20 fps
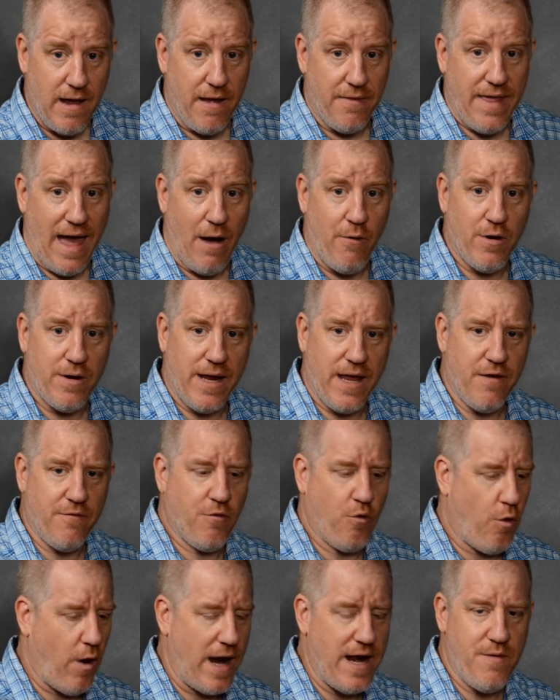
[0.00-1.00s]
that would
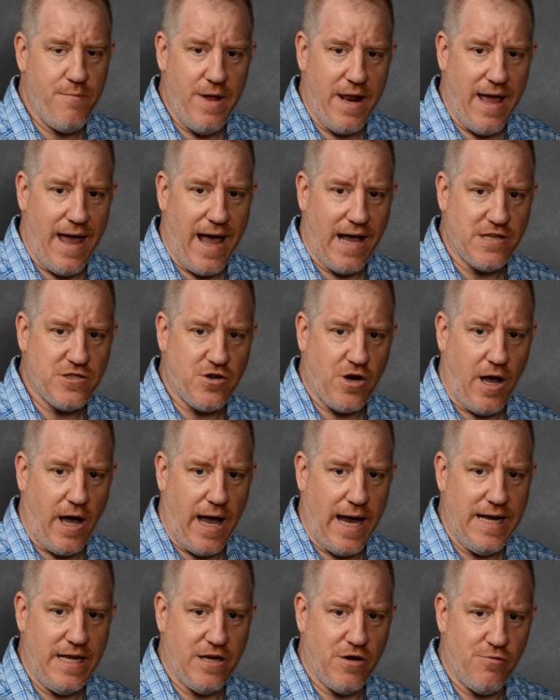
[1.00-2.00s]
give quite a bit of extra
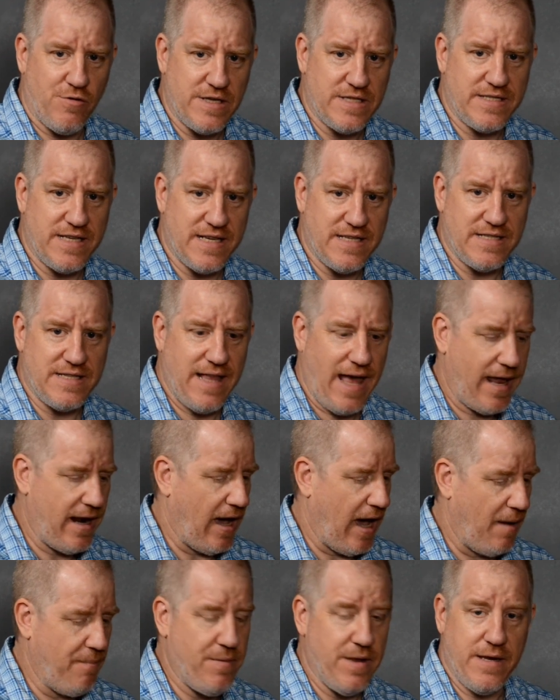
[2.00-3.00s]
height to resist
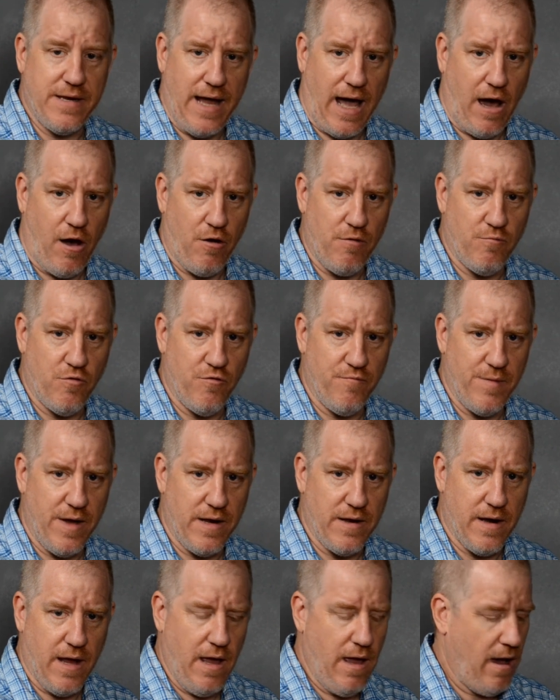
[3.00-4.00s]
that up and down
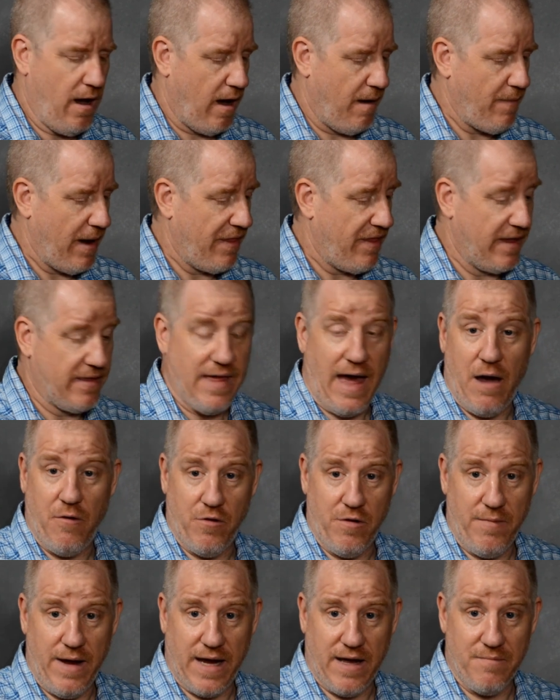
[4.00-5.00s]
movement. I think that
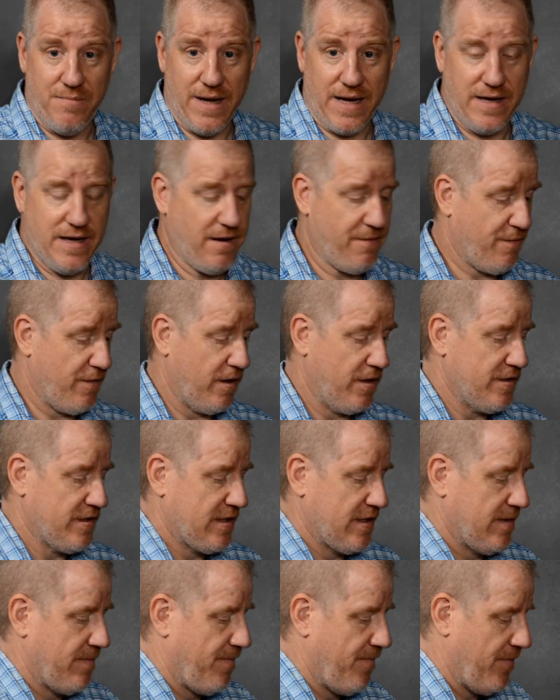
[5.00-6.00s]
would make a big
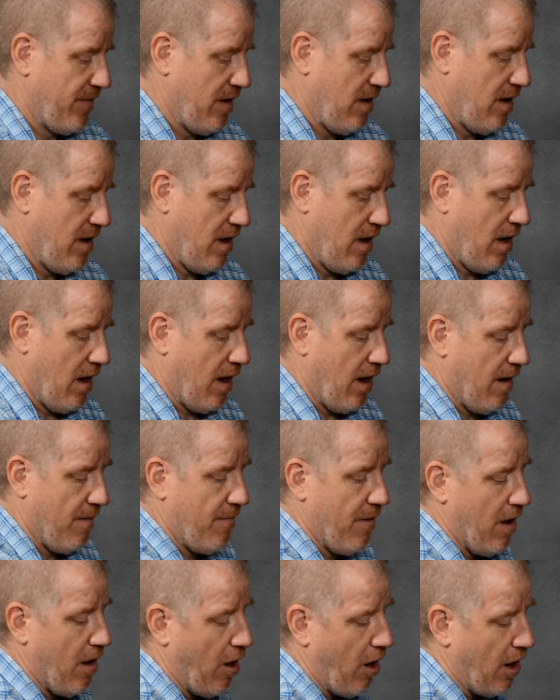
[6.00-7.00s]
difference.
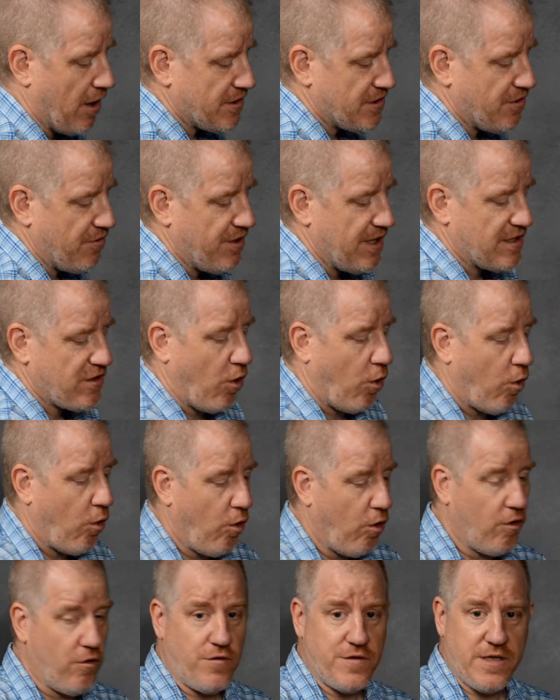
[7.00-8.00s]
Also, these
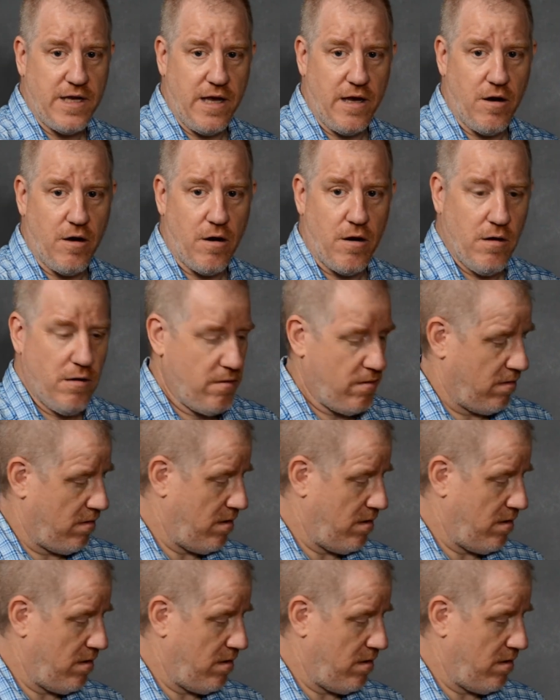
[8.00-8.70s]
holes here,